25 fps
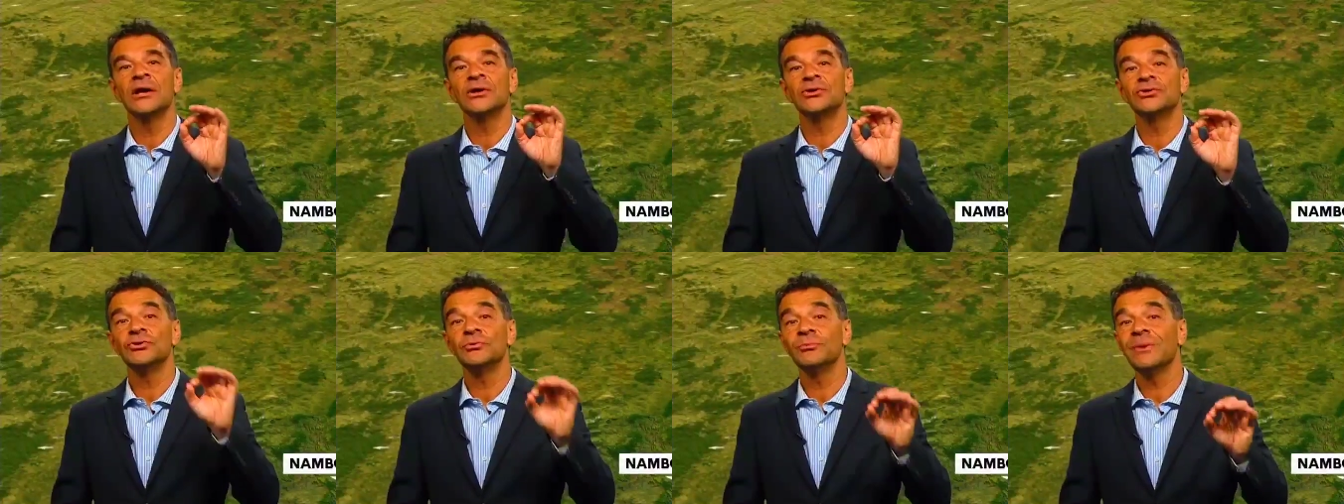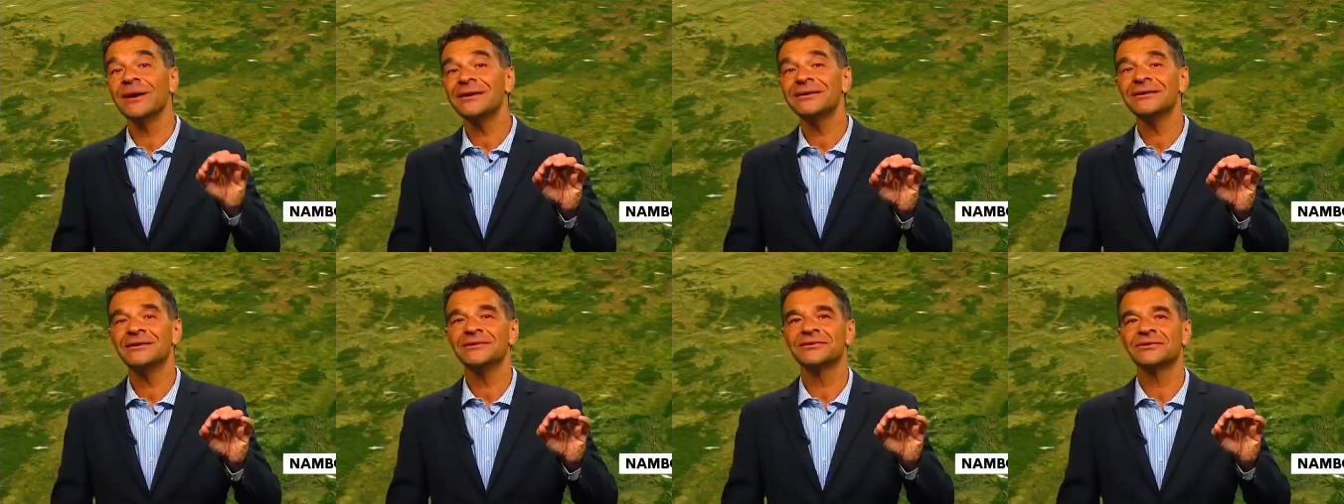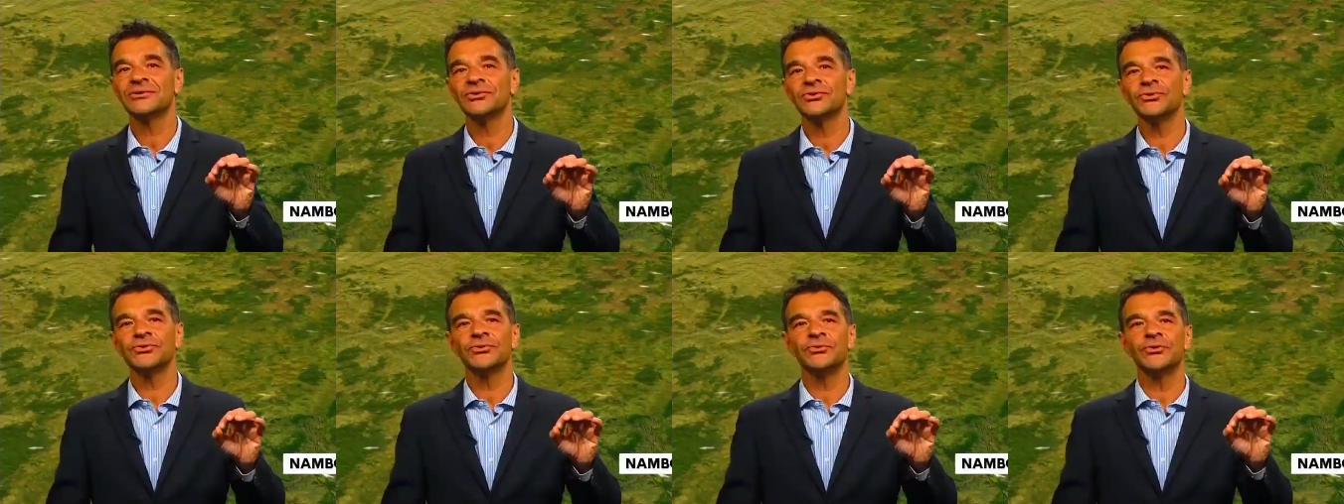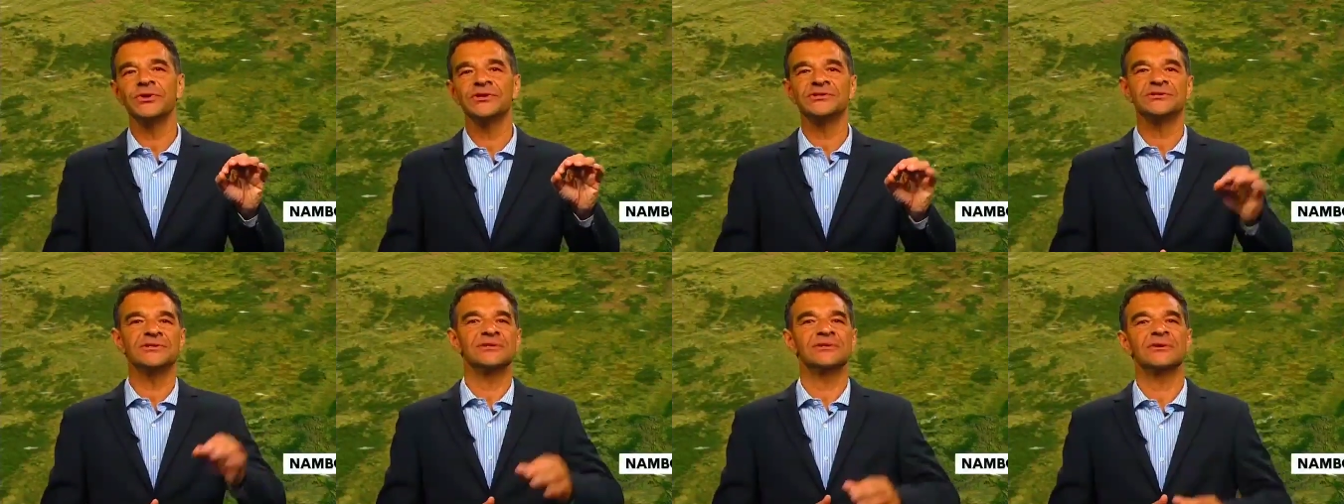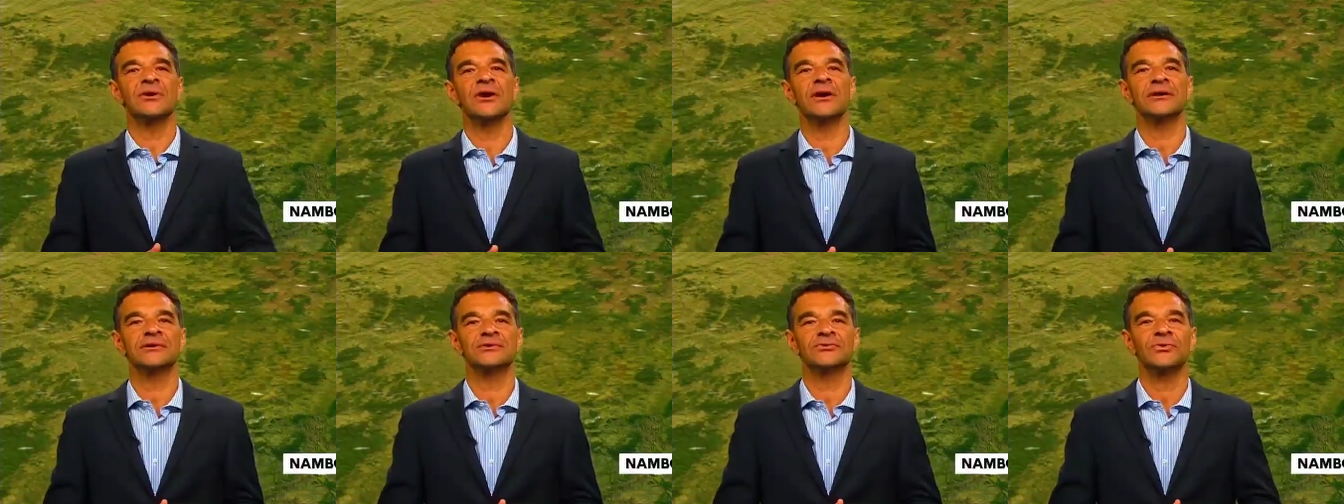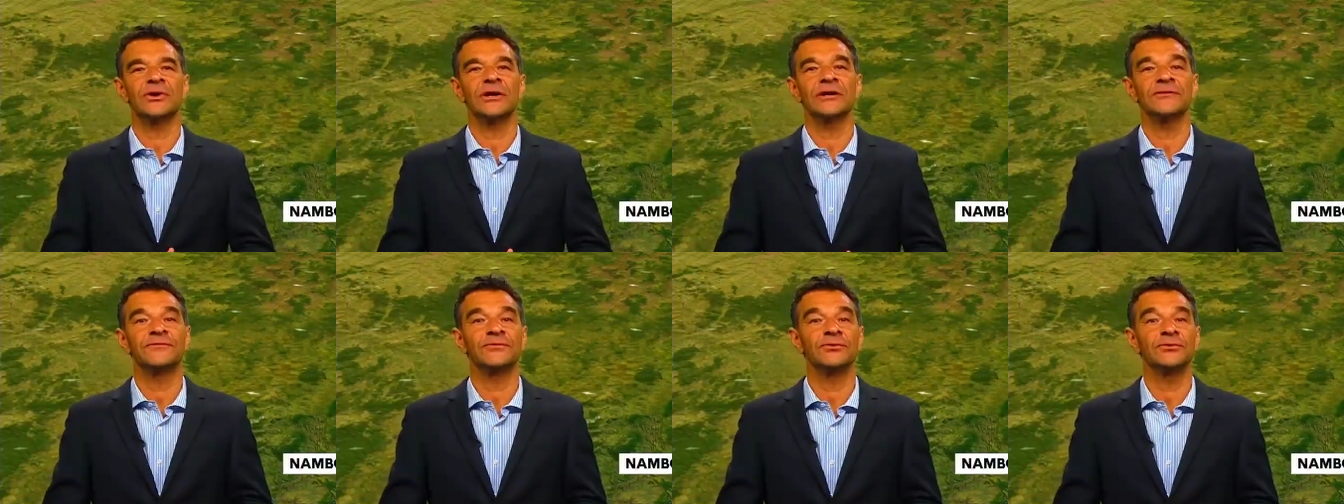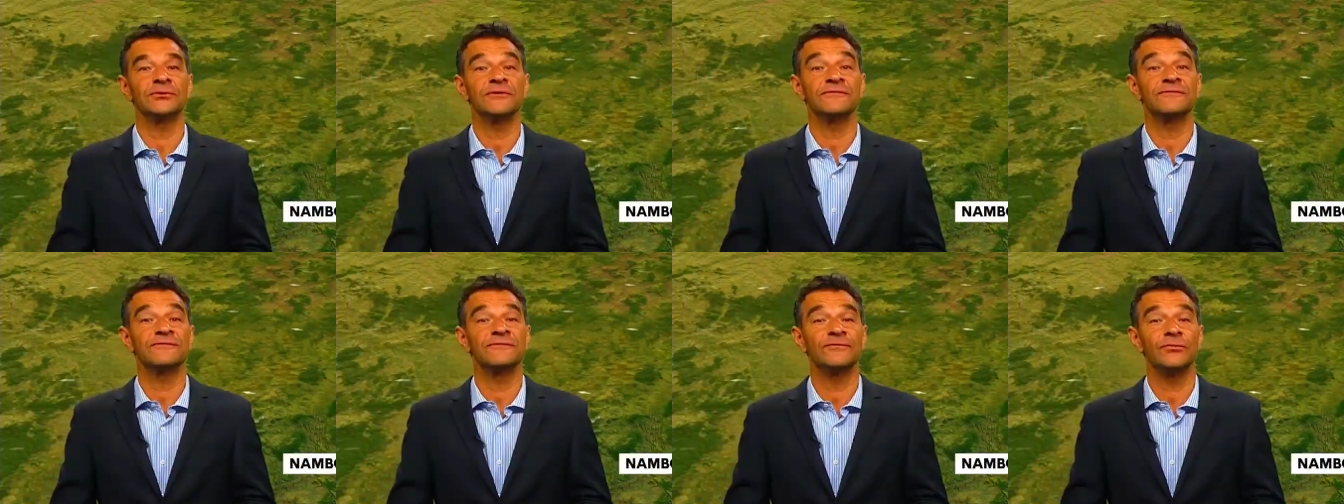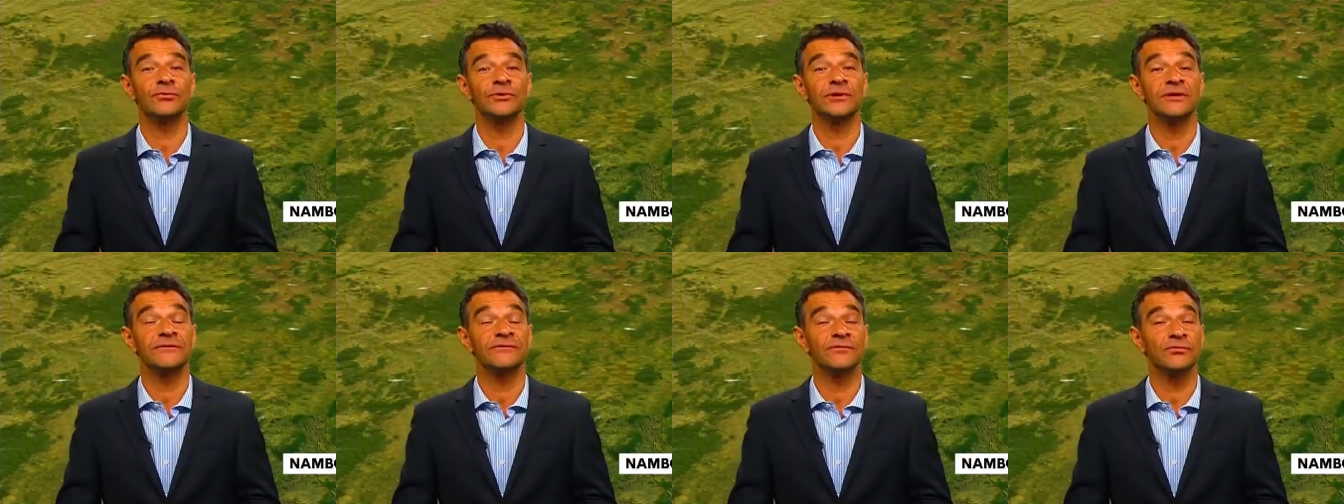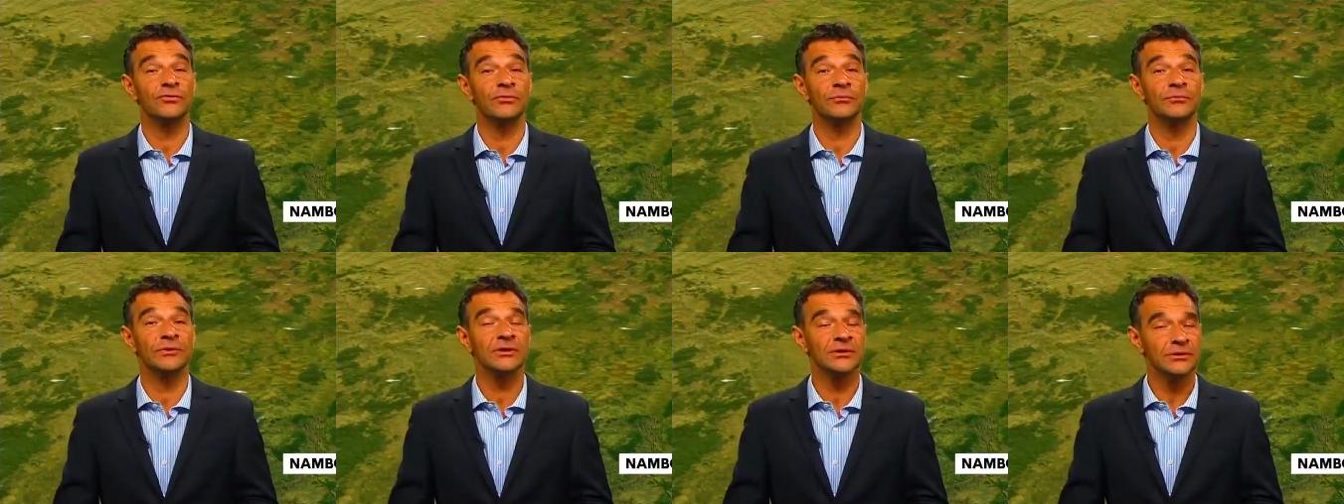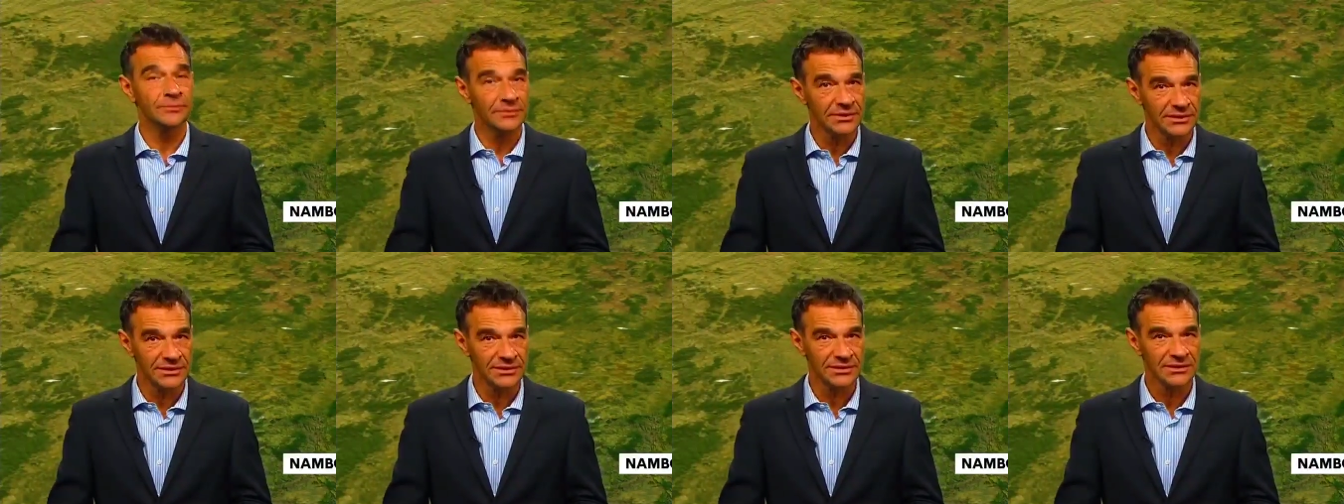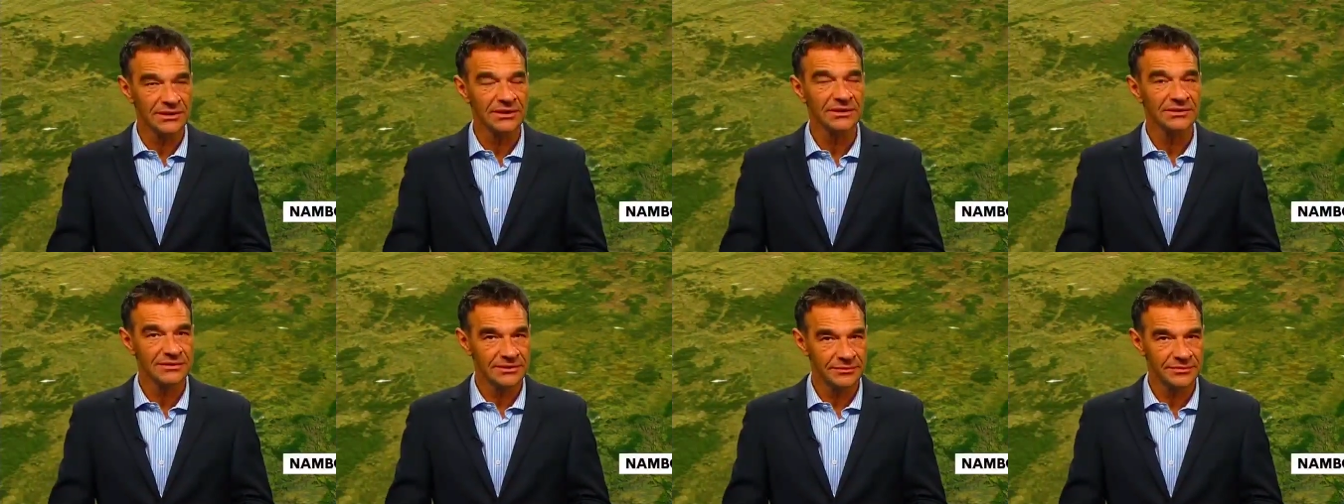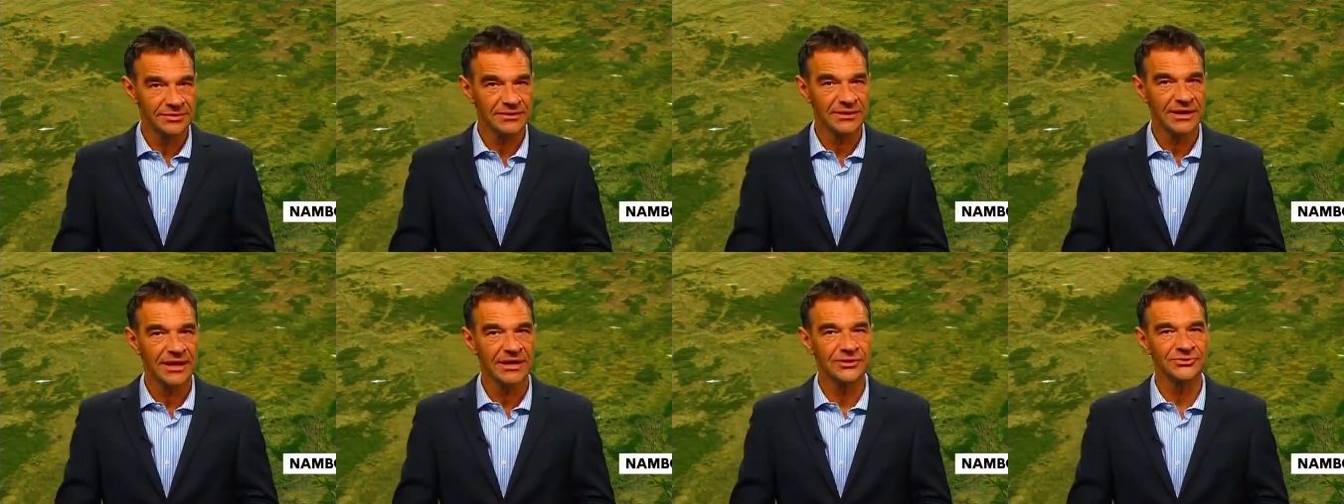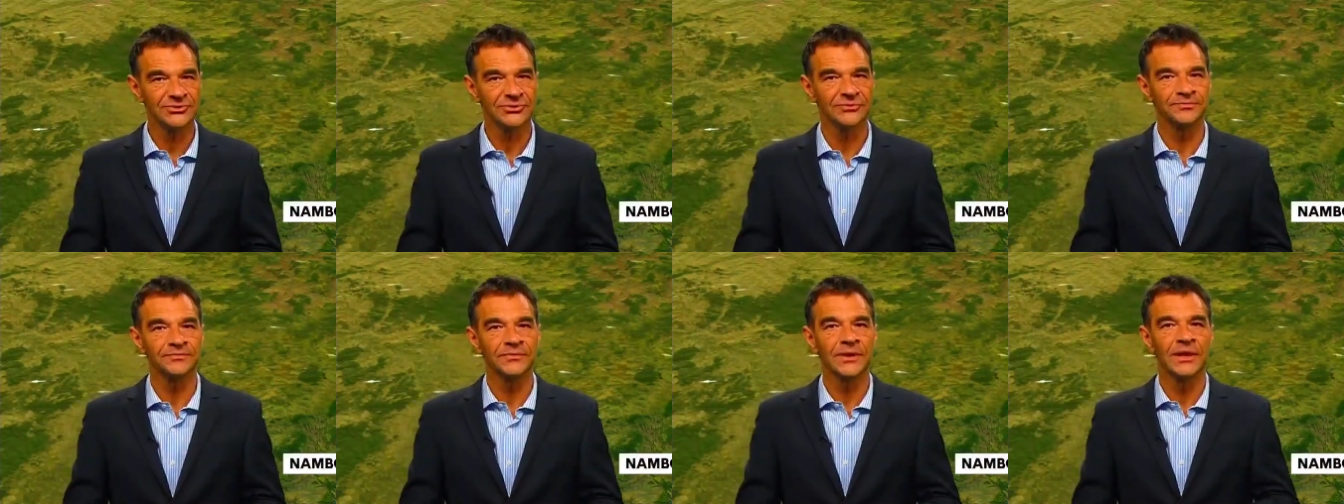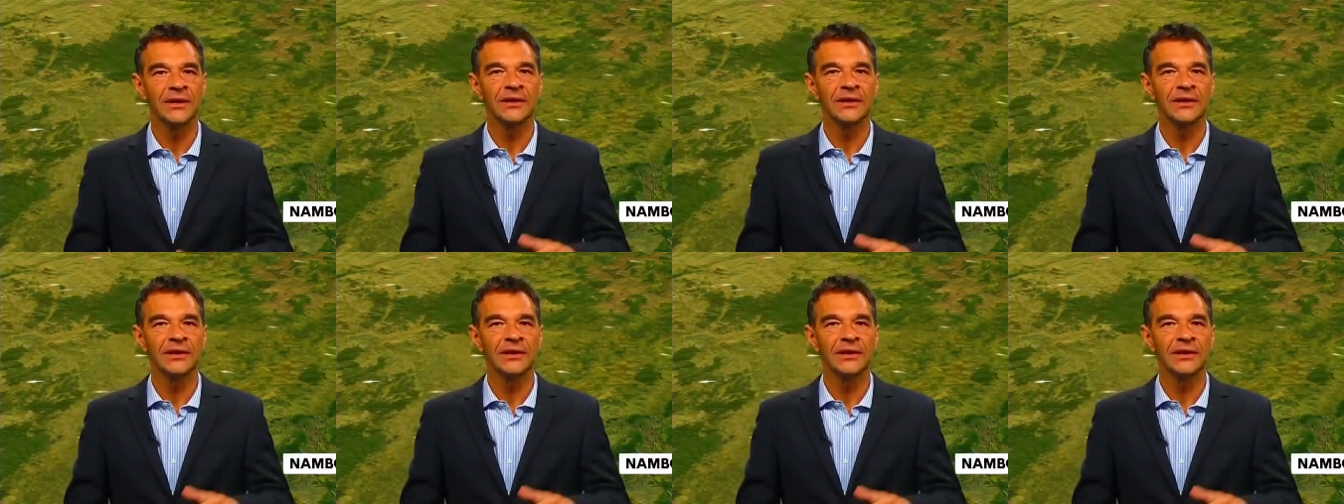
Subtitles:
Monday scored the region's highest rainfall of 44 millimetres, substantial.